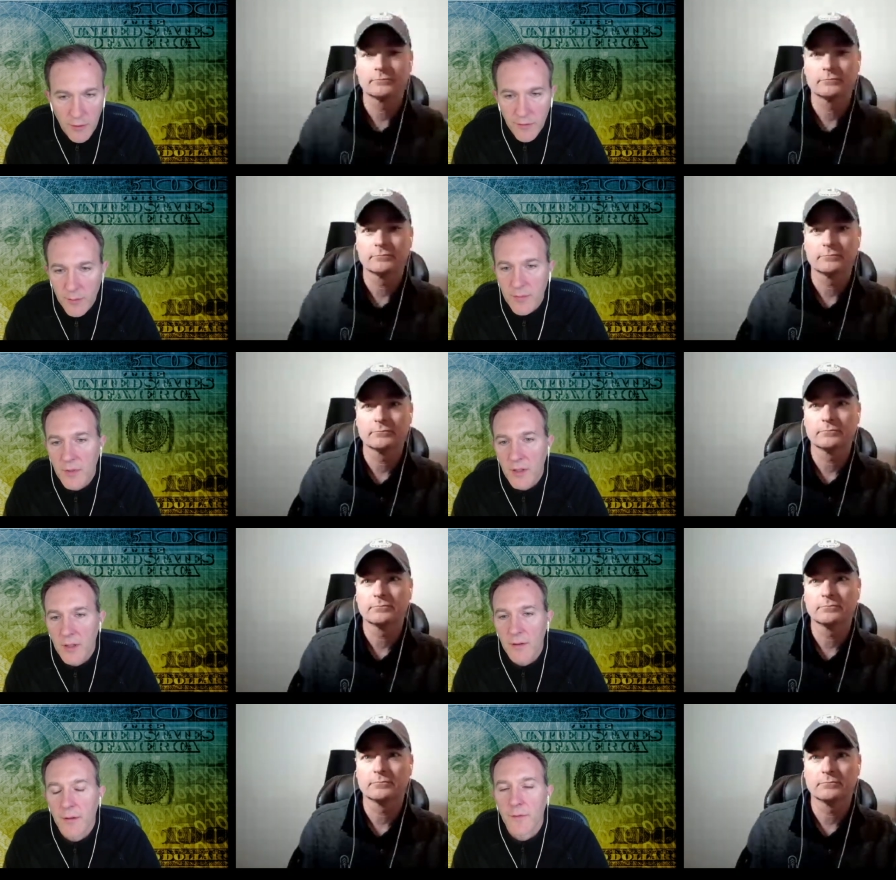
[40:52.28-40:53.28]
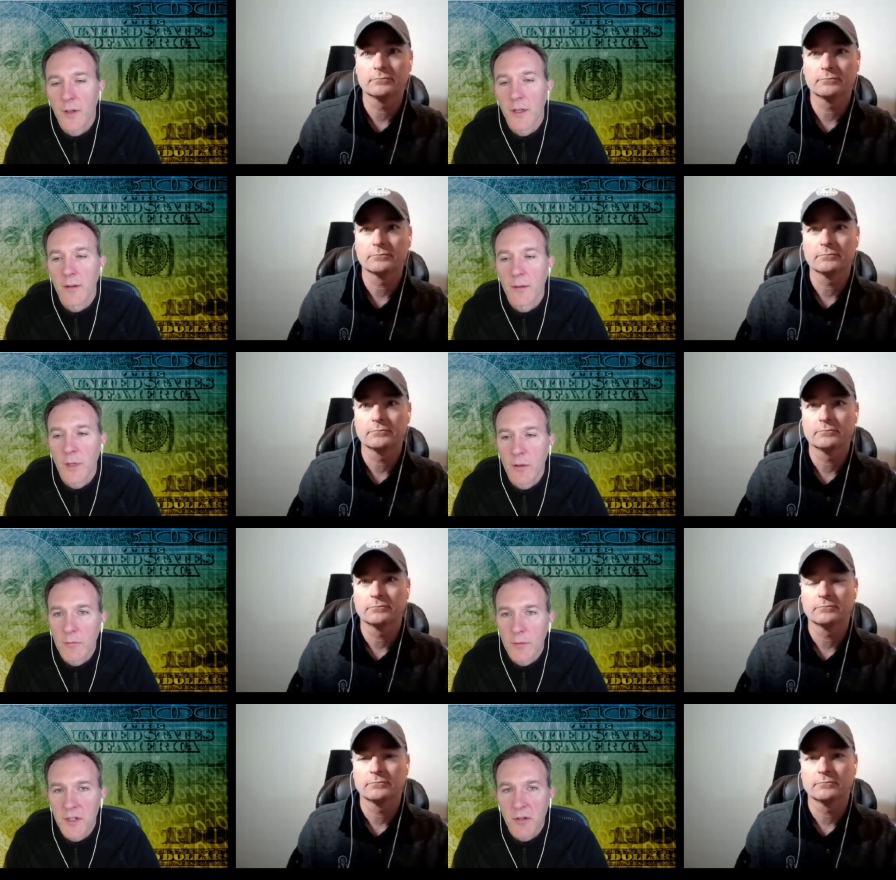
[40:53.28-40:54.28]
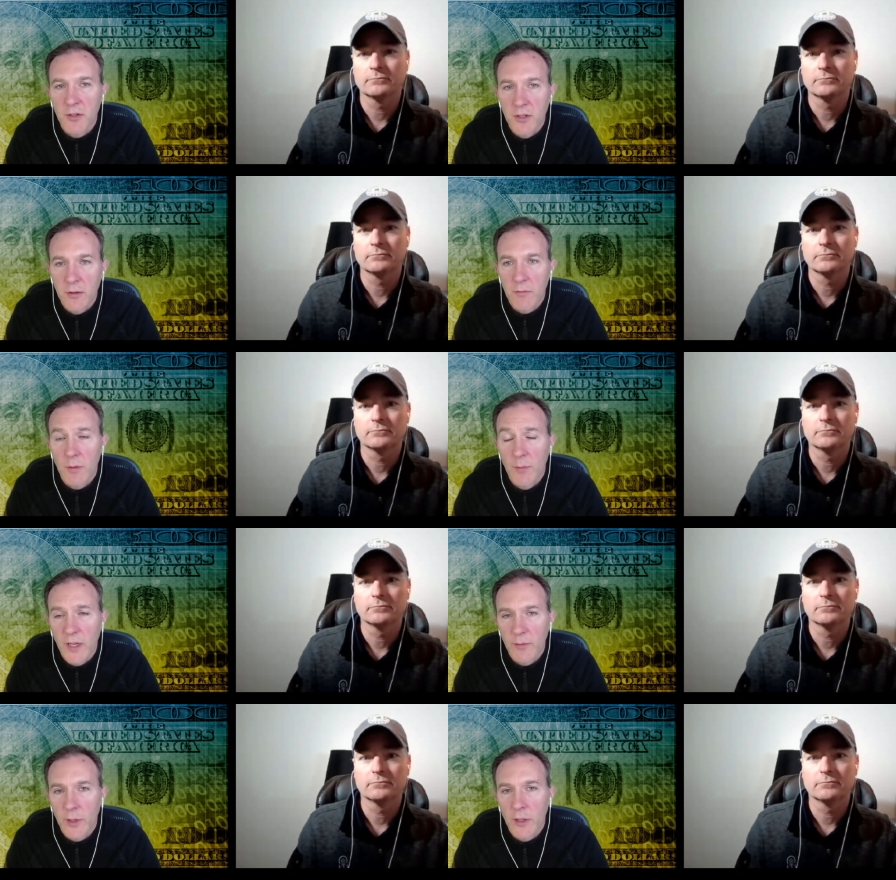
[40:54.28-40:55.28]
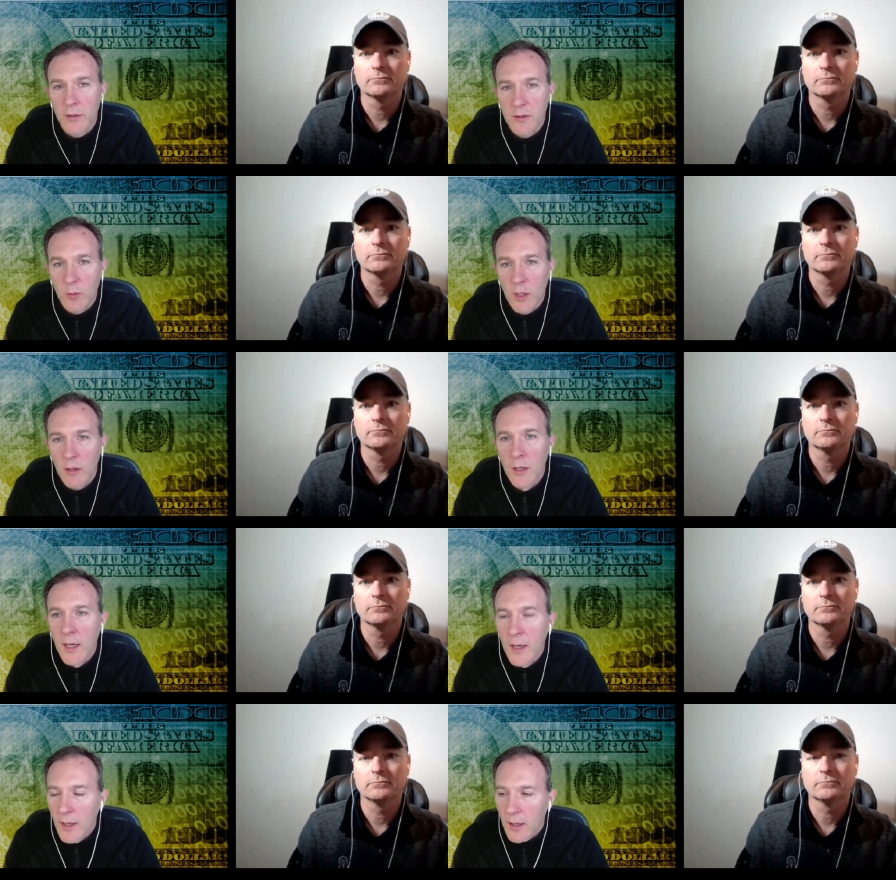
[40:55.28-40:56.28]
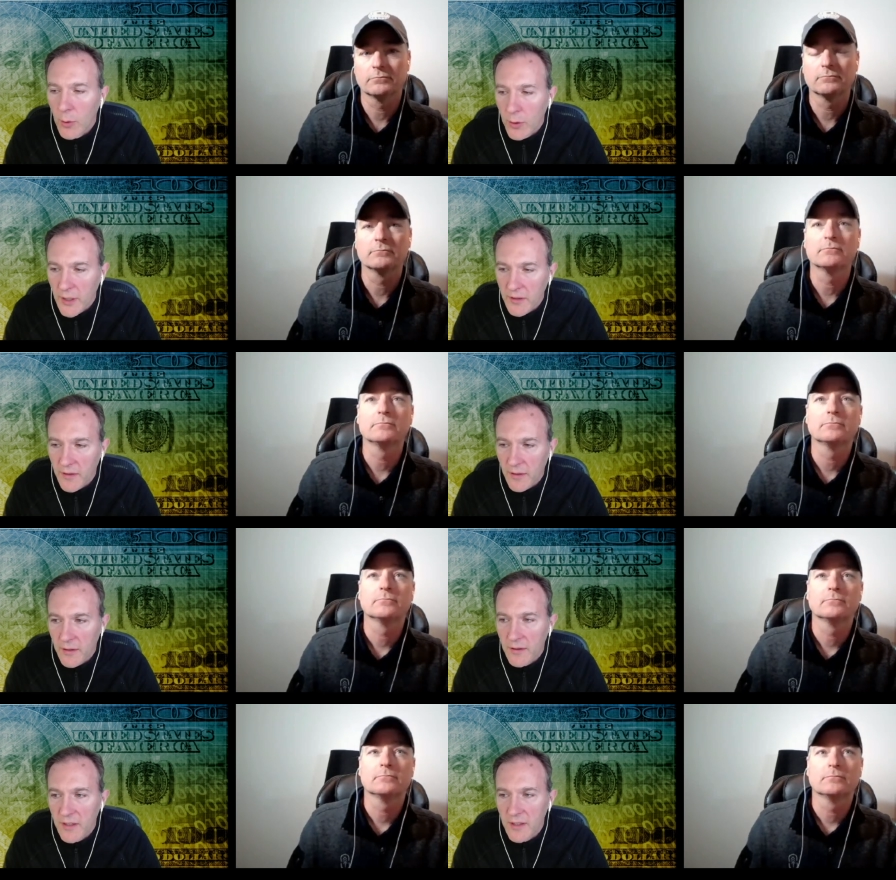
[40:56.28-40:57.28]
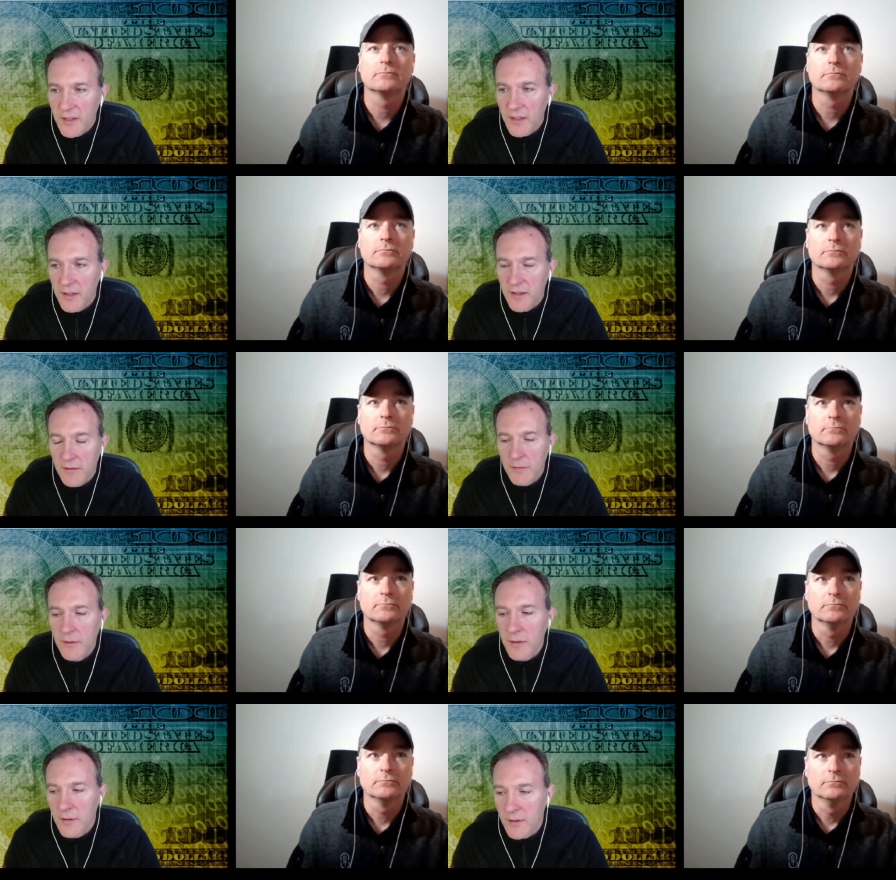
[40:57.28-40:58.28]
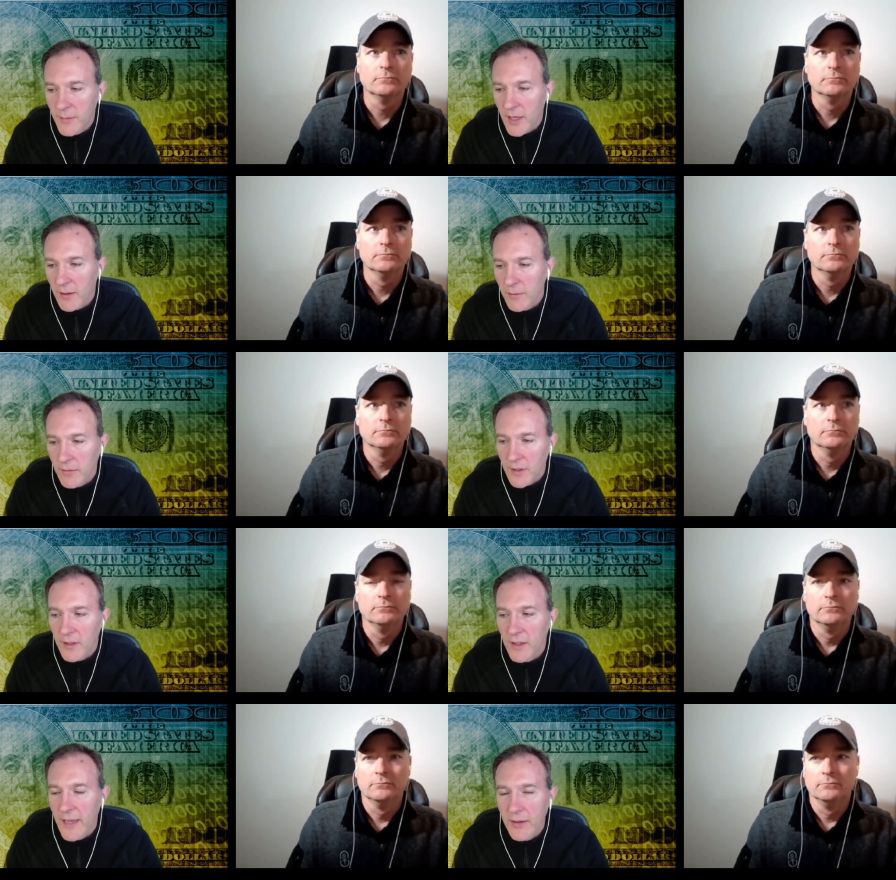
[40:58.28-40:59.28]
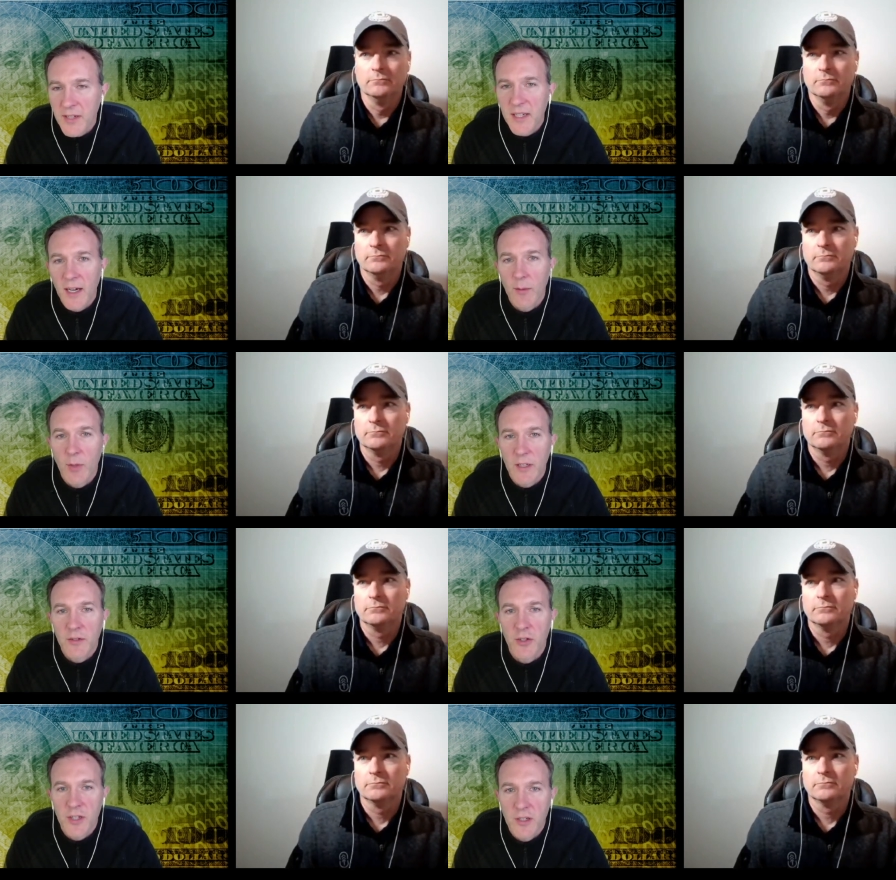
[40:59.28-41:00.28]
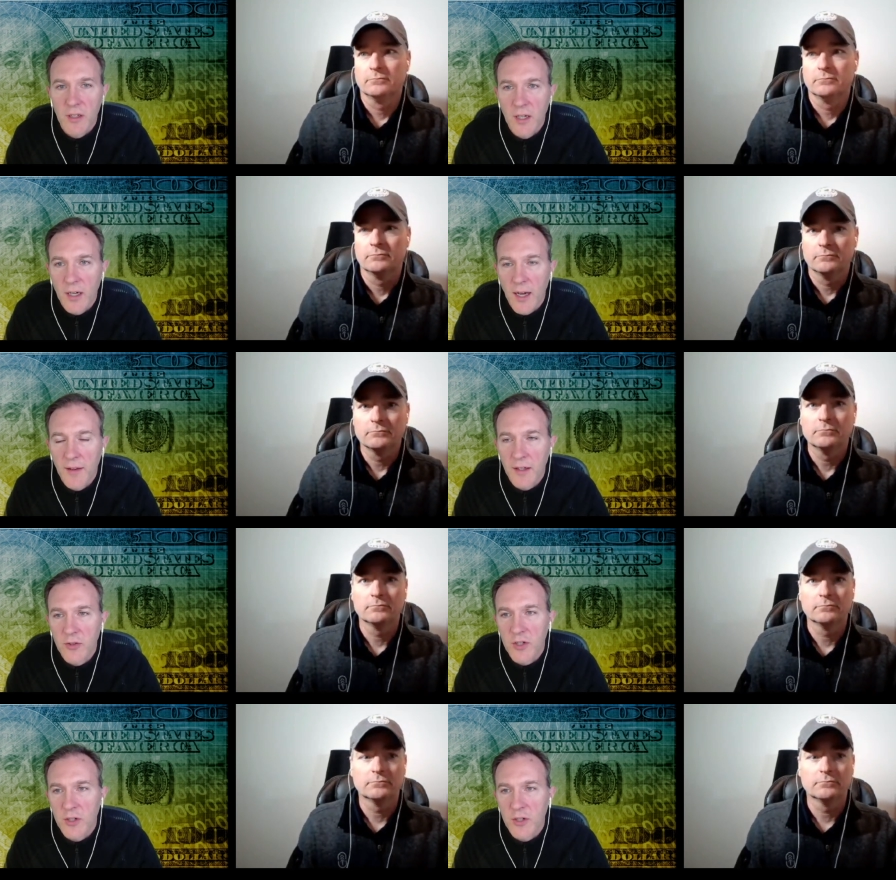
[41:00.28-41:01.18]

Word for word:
Speaker 1: from uh, a friend about research on, on Bank of America as well. I won't get into the details, I'm not uh, allowed to say, but just uh, I think just